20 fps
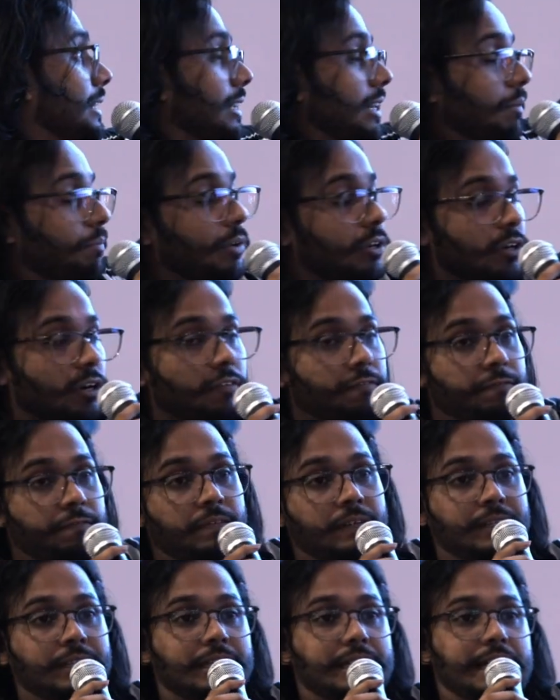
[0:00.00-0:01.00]
number of
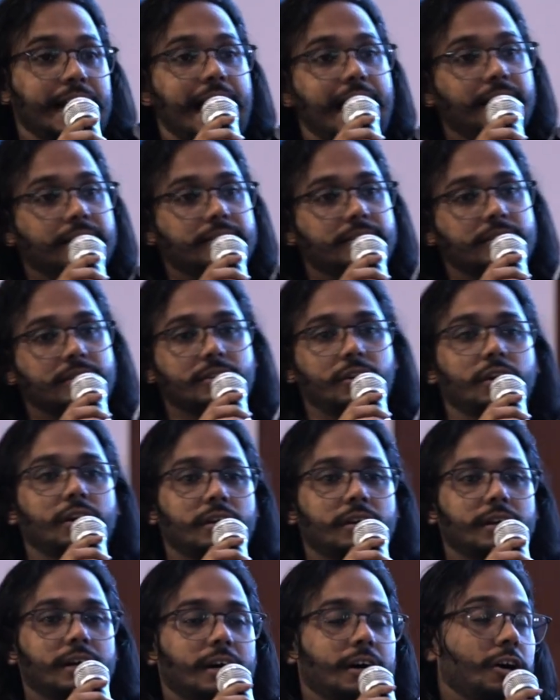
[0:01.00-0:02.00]
tasks
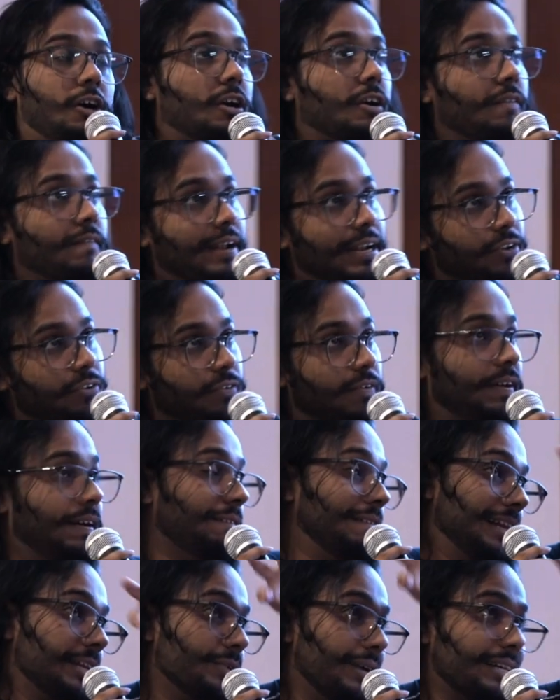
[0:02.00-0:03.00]
or when
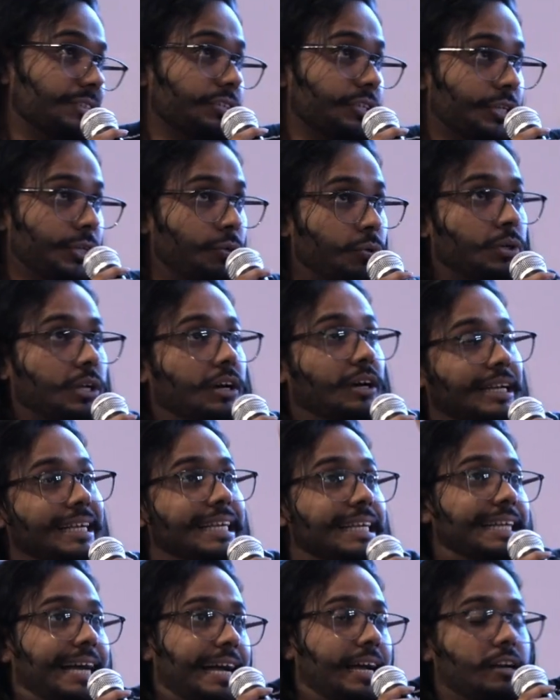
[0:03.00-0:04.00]
you execute an
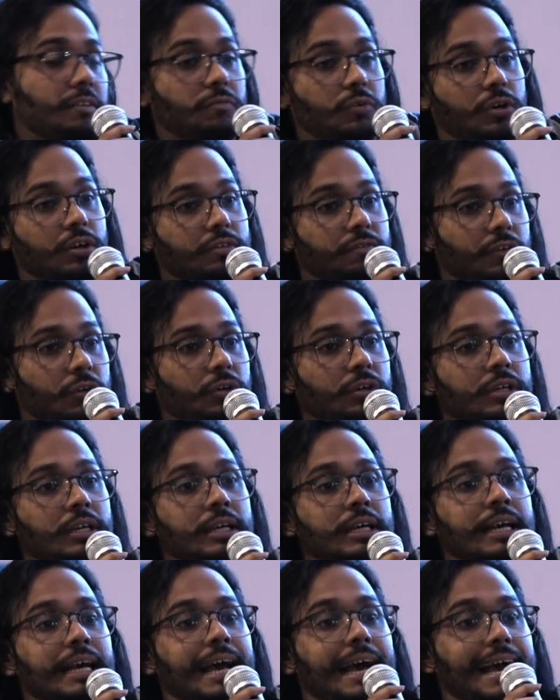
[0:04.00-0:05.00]
entire workflow
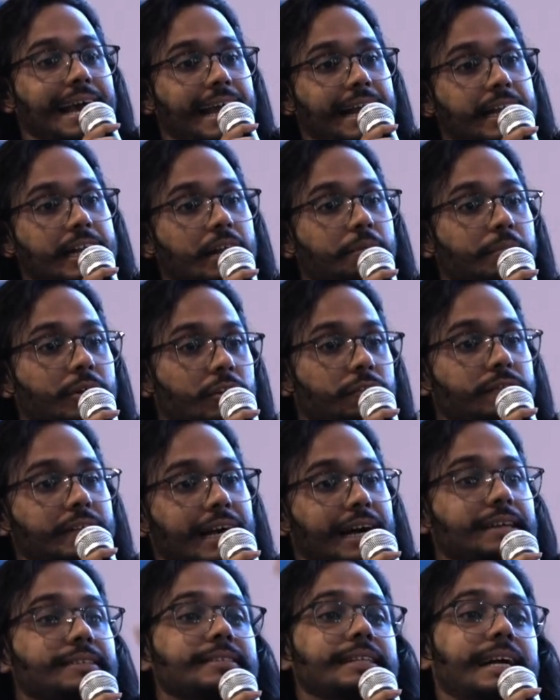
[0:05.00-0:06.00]
and number of
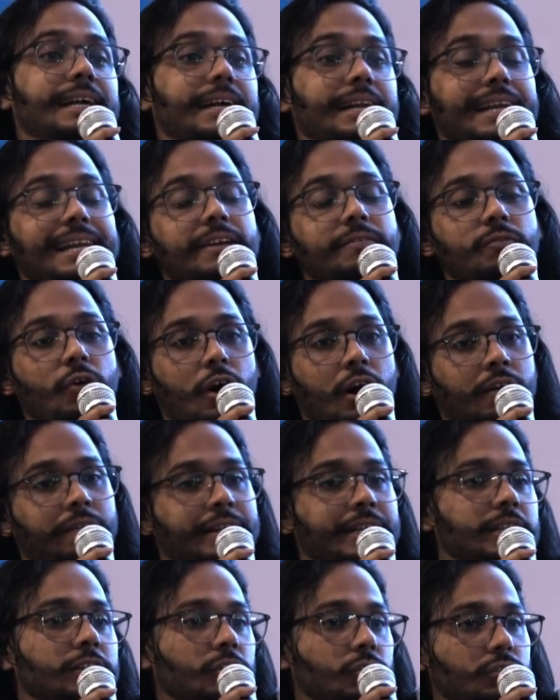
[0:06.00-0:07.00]
tasks that are involved
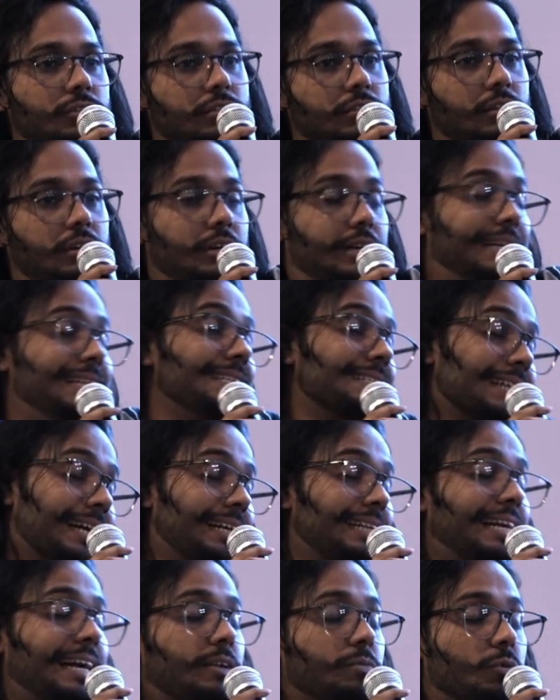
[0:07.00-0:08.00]
in those
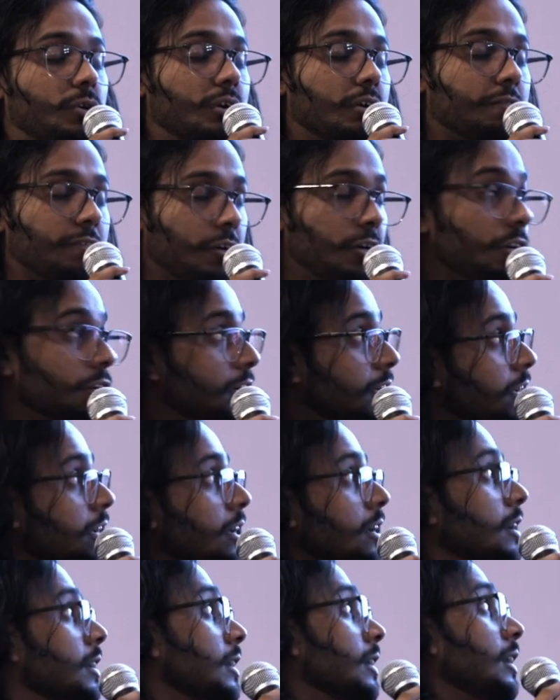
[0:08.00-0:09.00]
inside that workflow
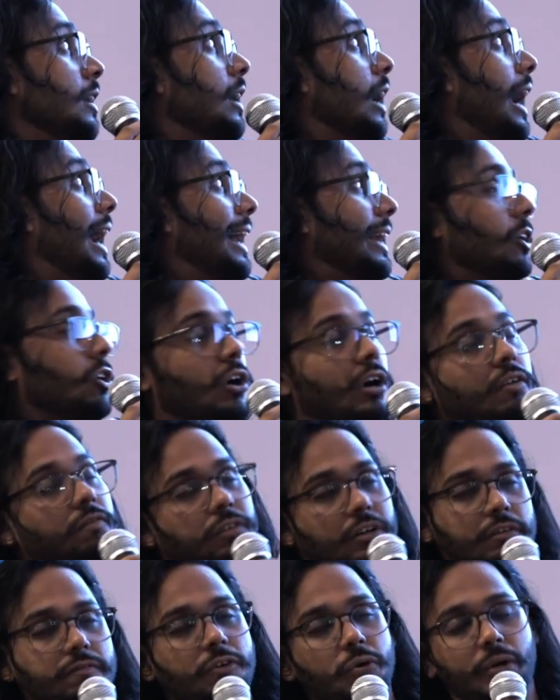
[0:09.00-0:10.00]
are called
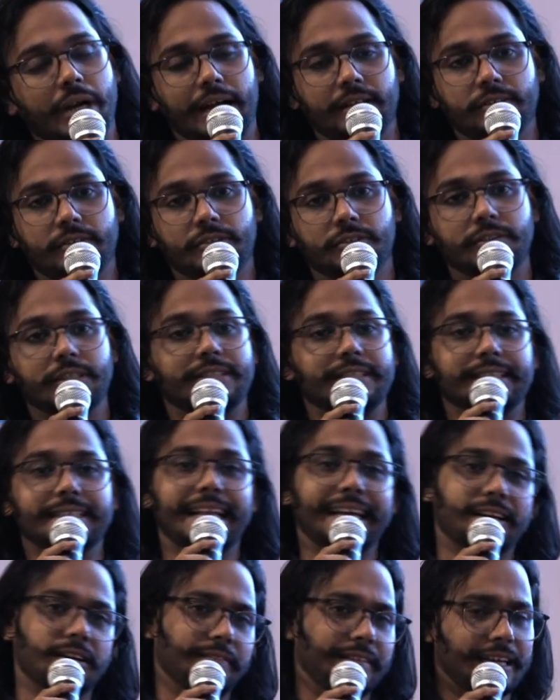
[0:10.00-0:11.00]
workflow runs. So this is
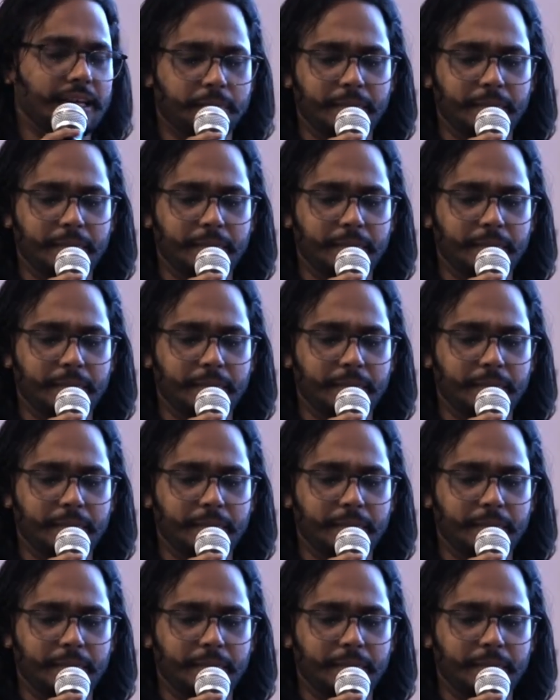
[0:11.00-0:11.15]
like a very